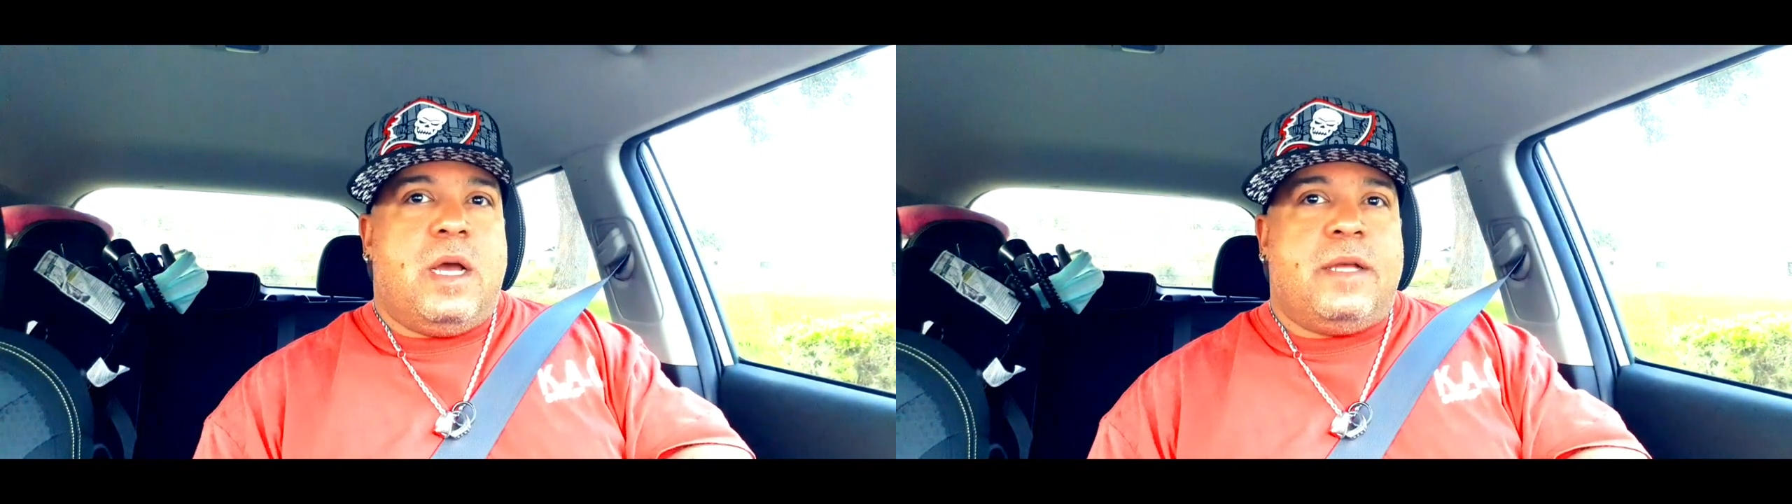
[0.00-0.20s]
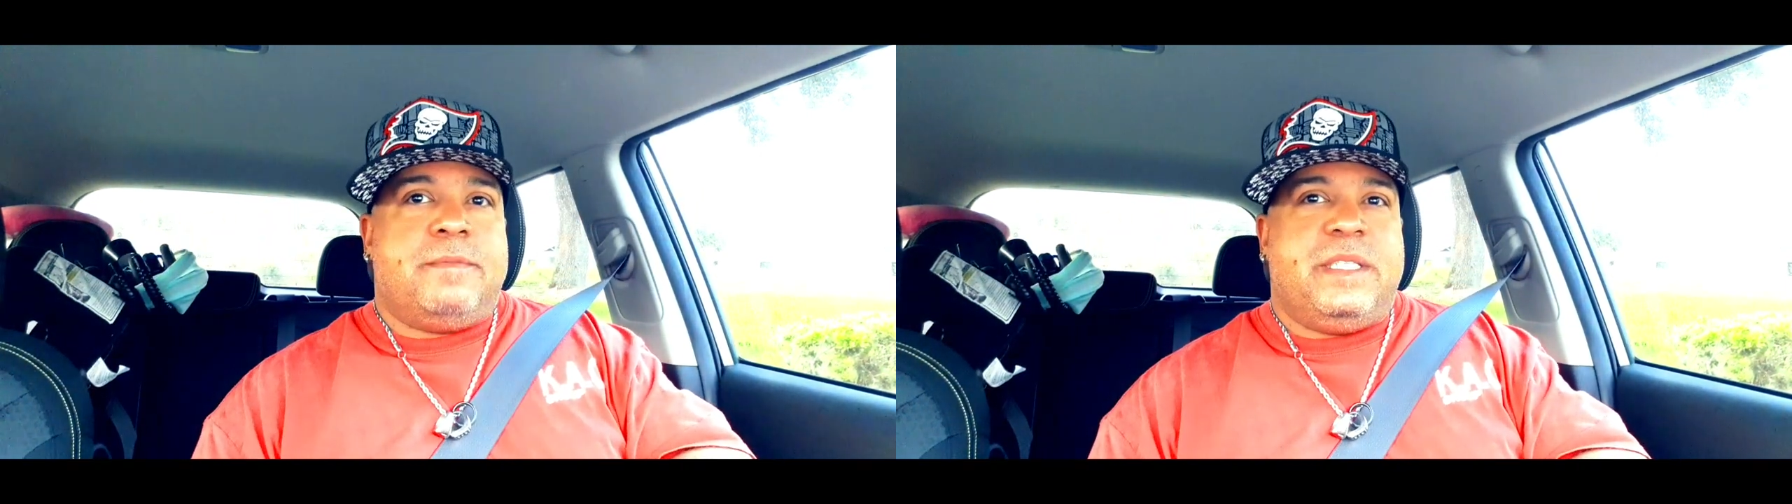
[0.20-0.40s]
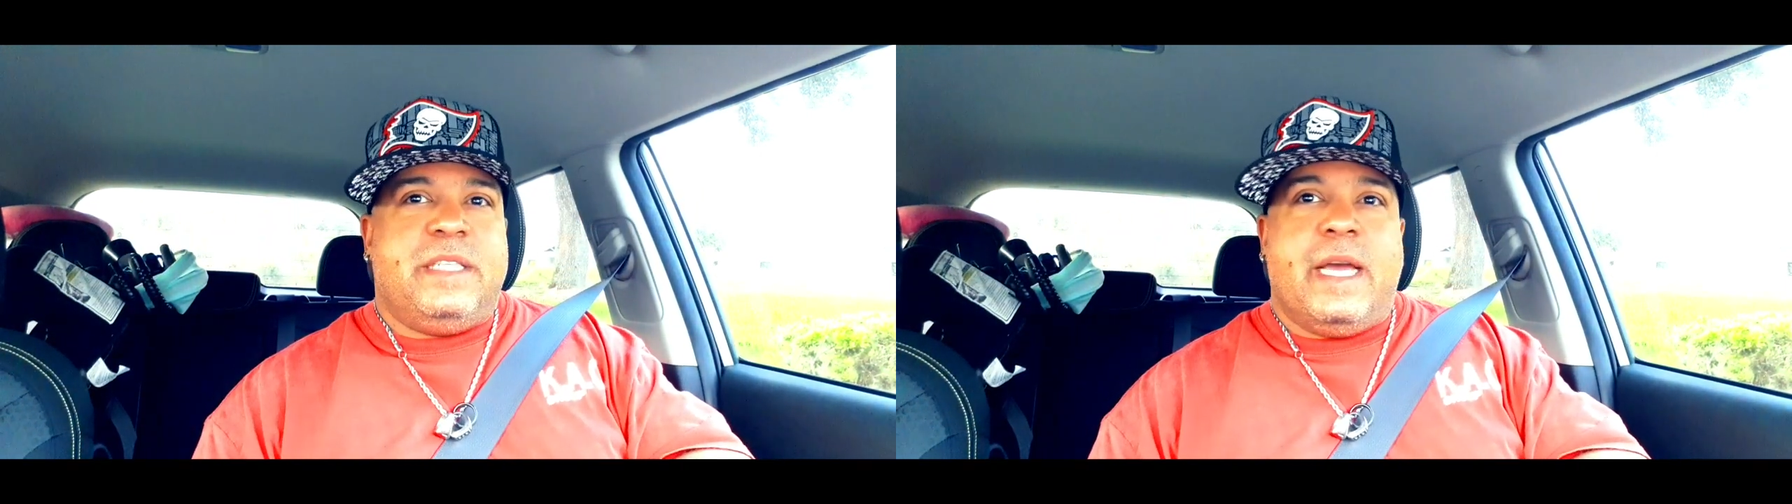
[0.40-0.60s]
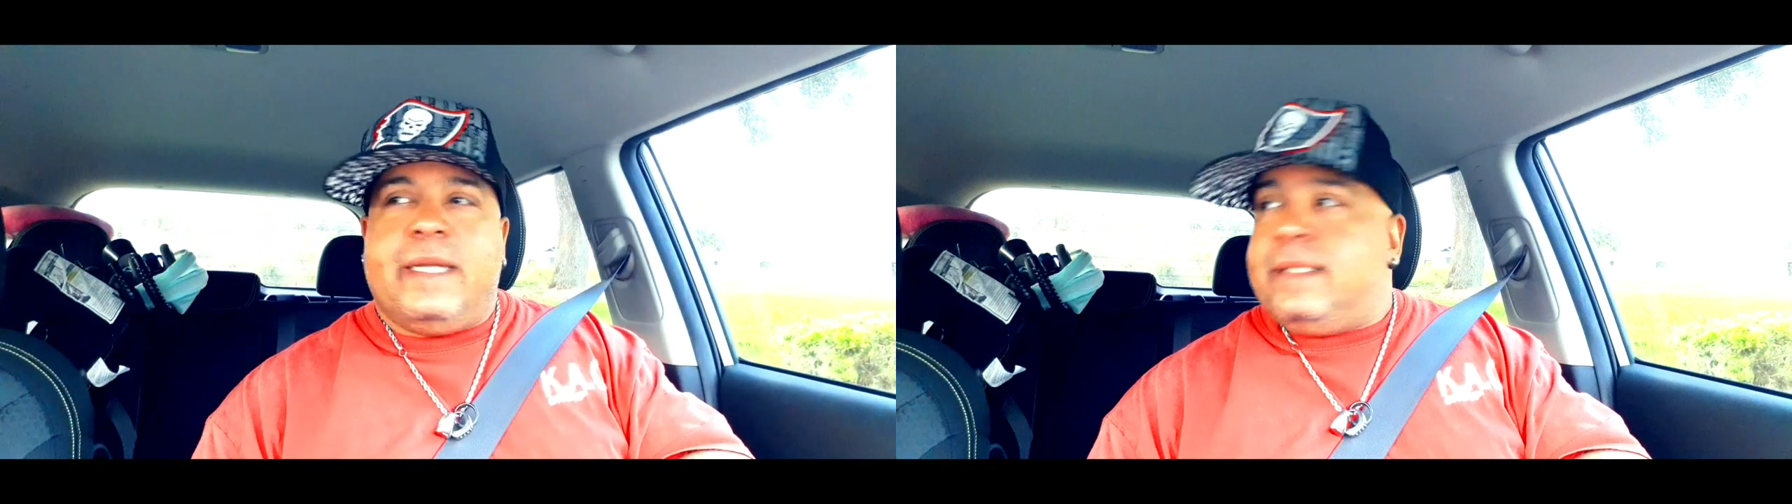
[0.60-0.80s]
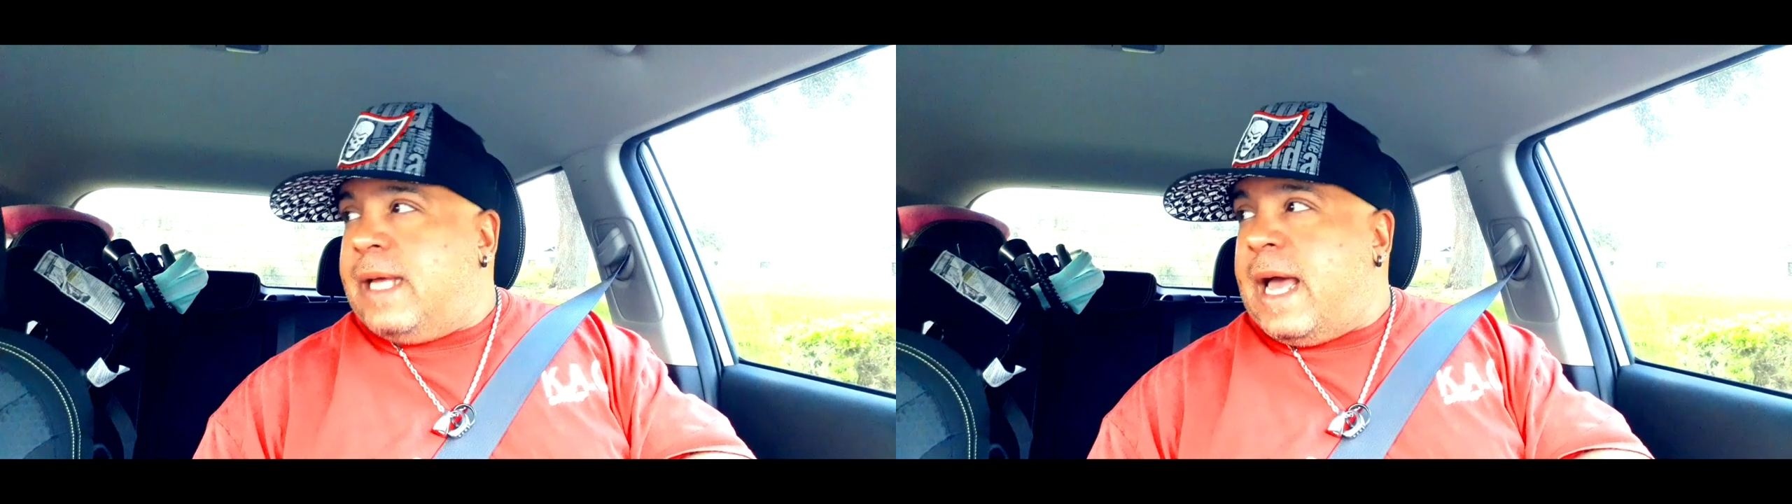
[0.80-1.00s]
Uh, but
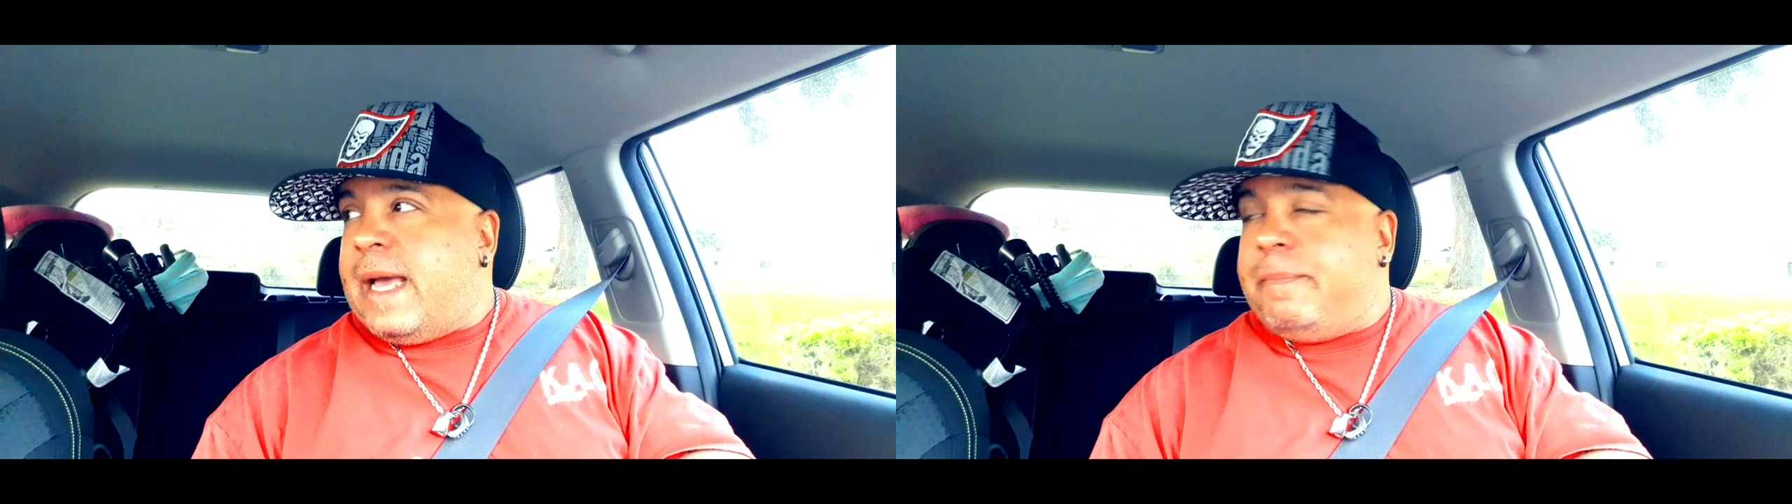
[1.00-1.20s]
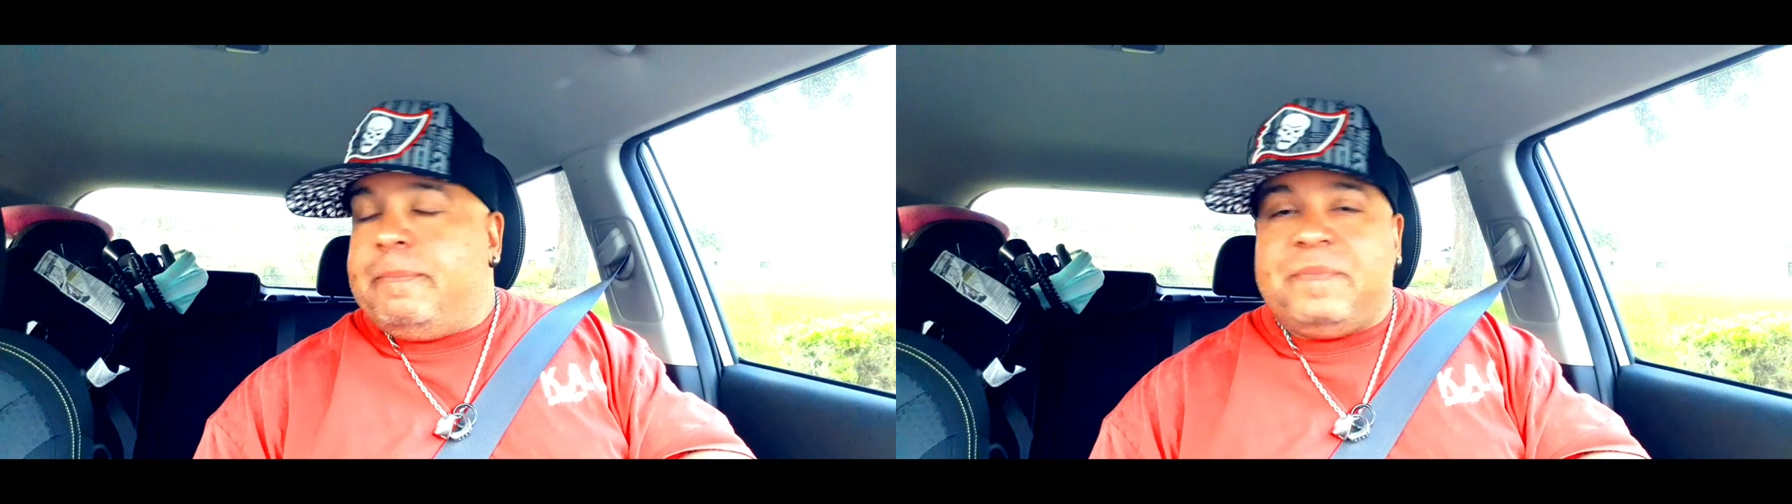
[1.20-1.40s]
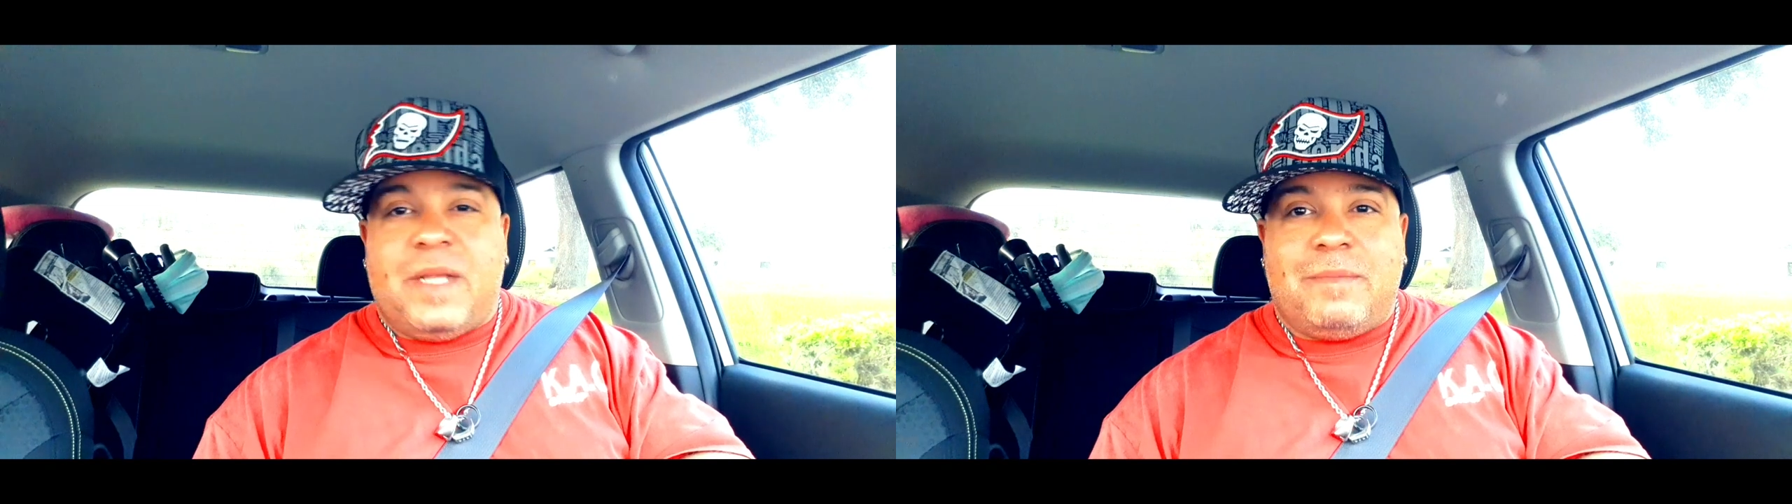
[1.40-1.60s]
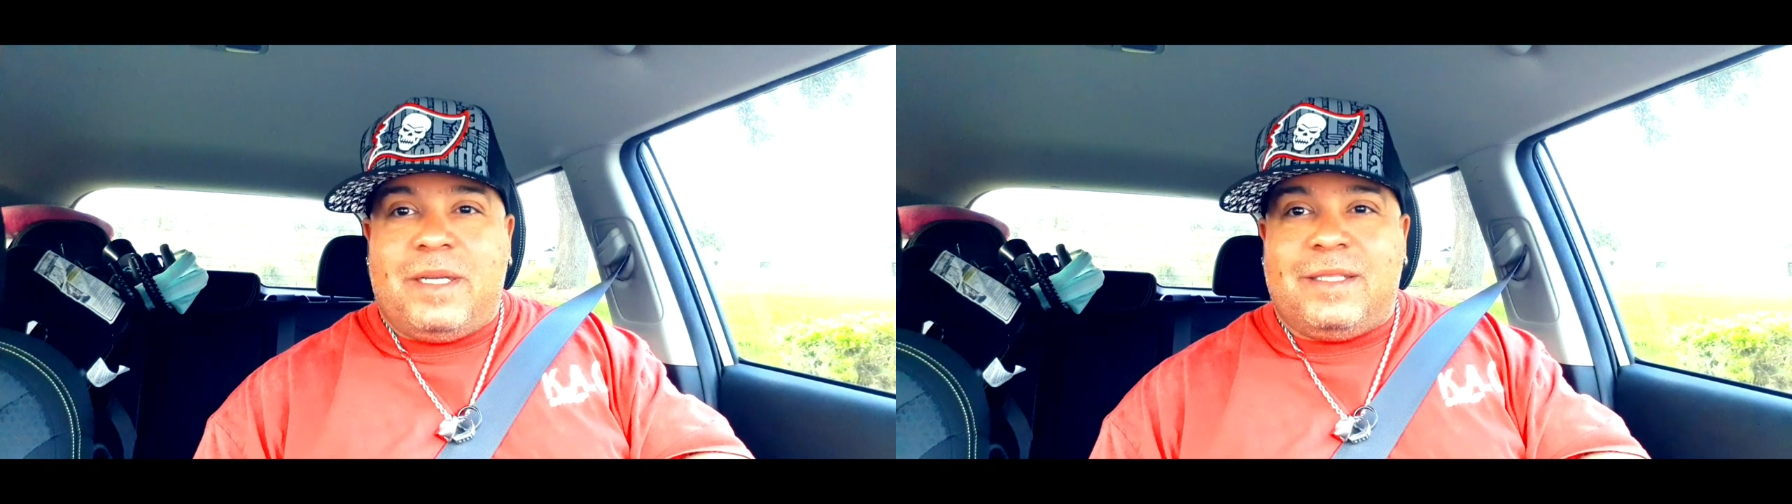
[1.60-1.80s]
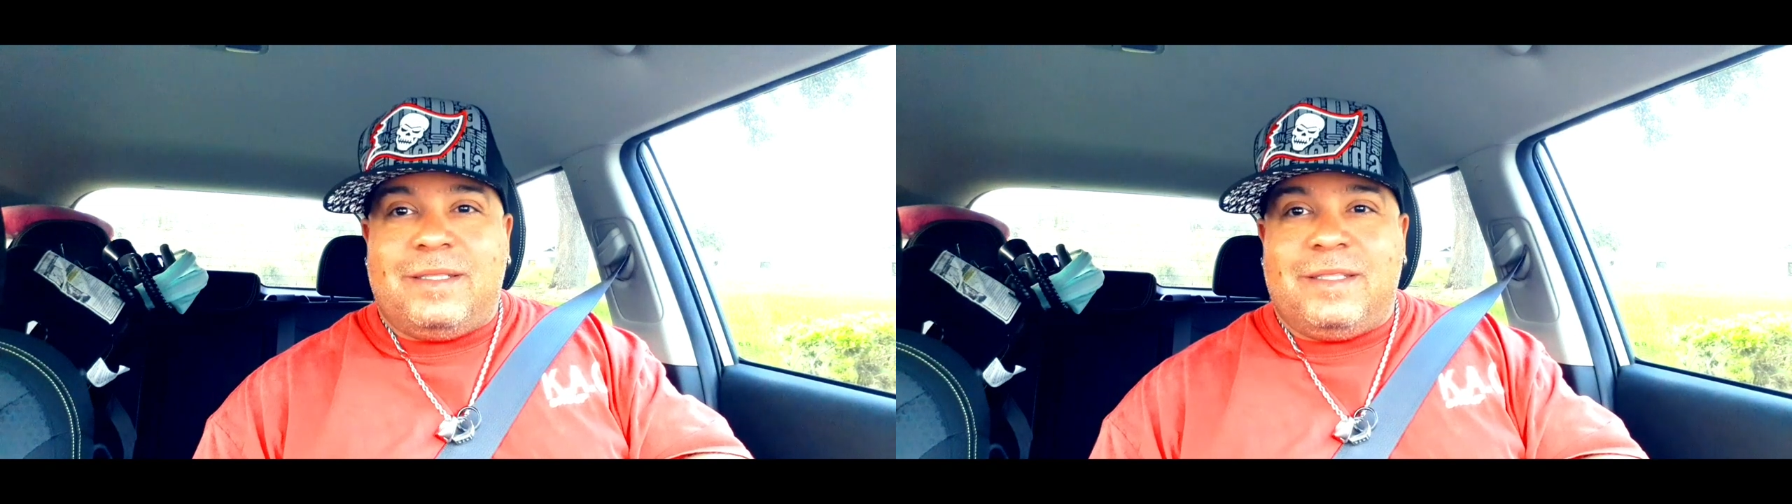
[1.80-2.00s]
yeah, I, I'm
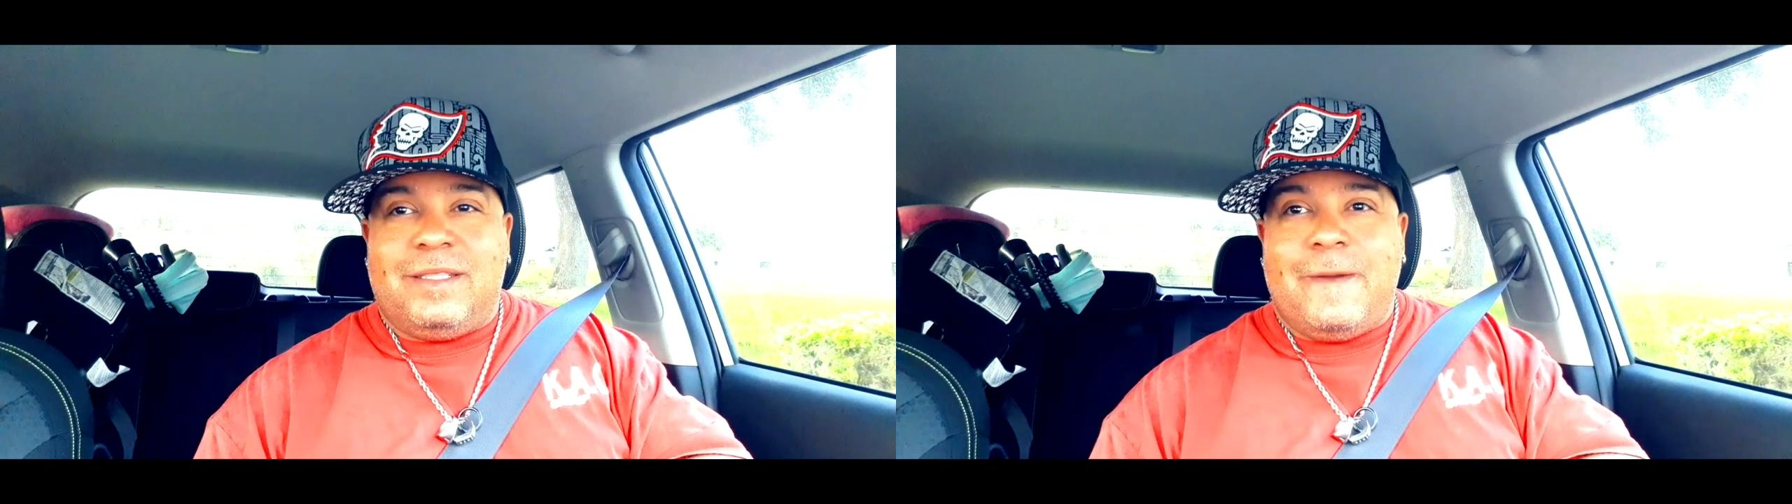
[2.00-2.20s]
I'm a